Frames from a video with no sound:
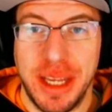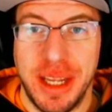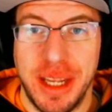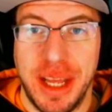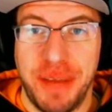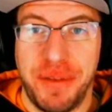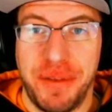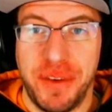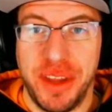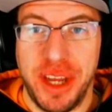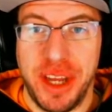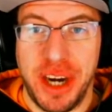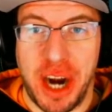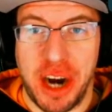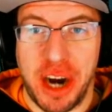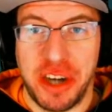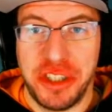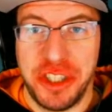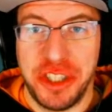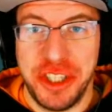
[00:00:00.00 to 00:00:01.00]
Like for their
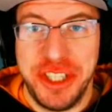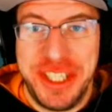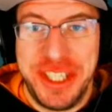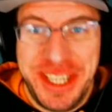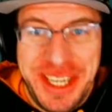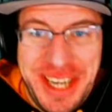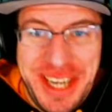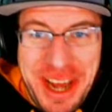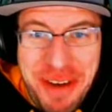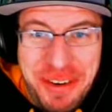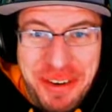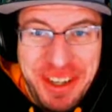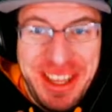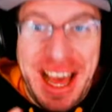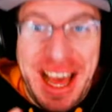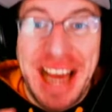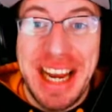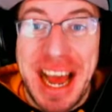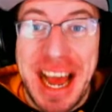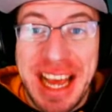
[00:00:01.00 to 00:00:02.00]
archers and
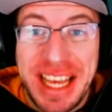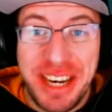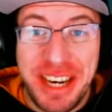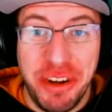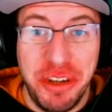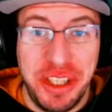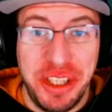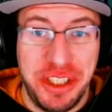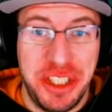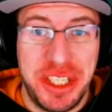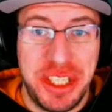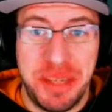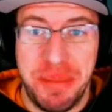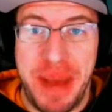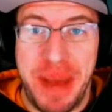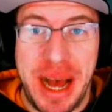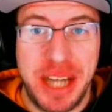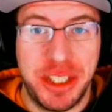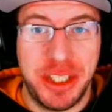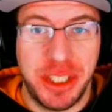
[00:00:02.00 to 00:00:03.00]
everything. I can only just
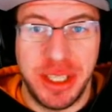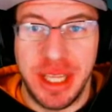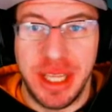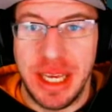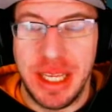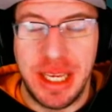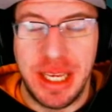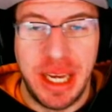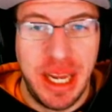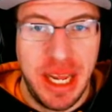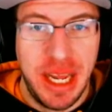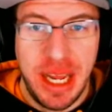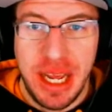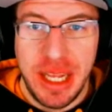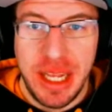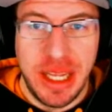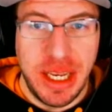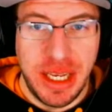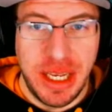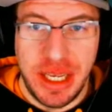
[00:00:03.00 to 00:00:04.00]
imagine like
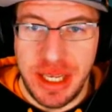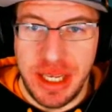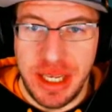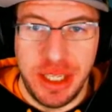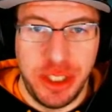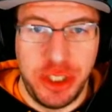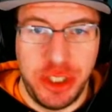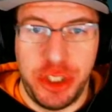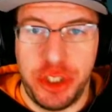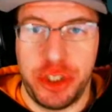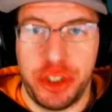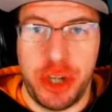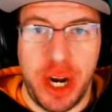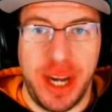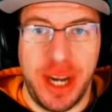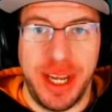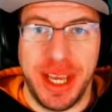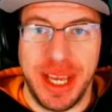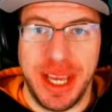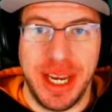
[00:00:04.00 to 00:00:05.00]

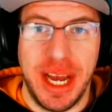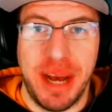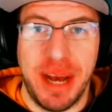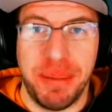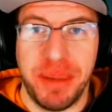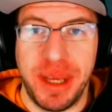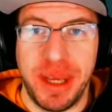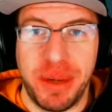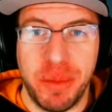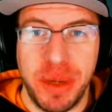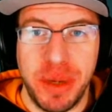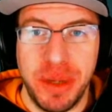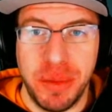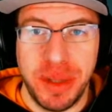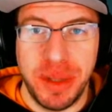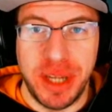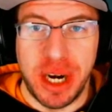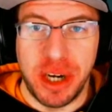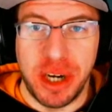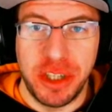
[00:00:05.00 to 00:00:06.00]
shredding it up. Like
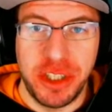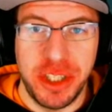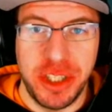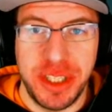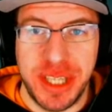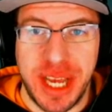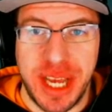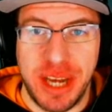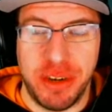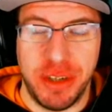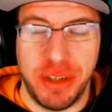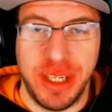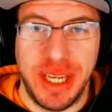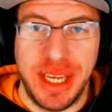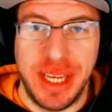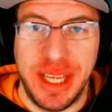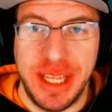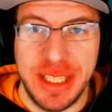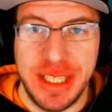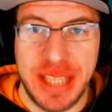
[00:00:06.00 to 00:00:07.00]
when the archers get
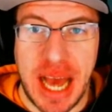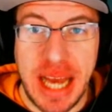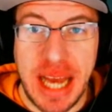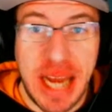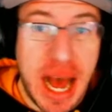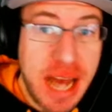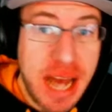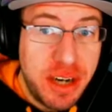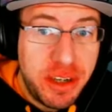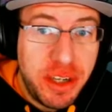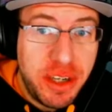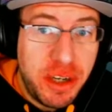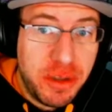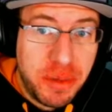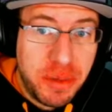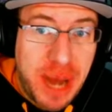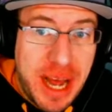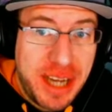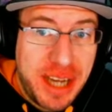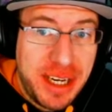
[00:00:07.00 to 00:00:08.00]
ridiculous. I don't
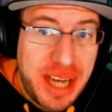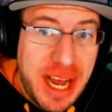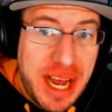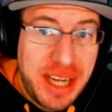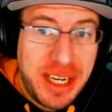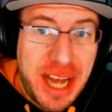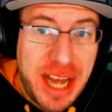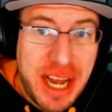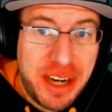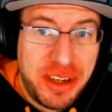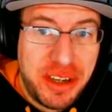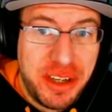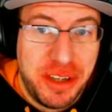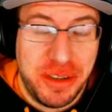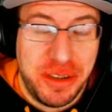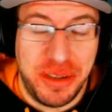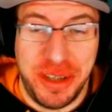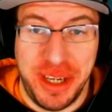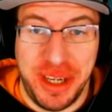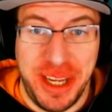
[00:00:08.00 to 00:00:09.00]
know. I don't
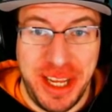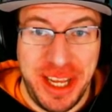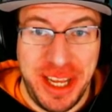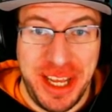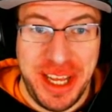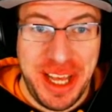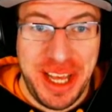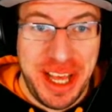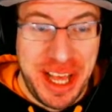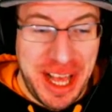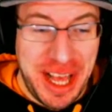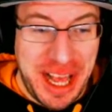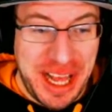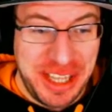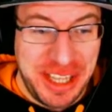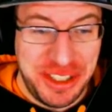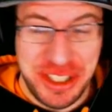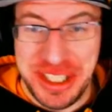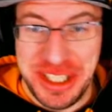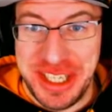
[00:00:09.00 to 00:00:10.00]
know.
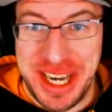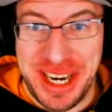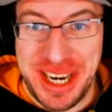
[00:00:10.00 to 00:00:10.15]
Just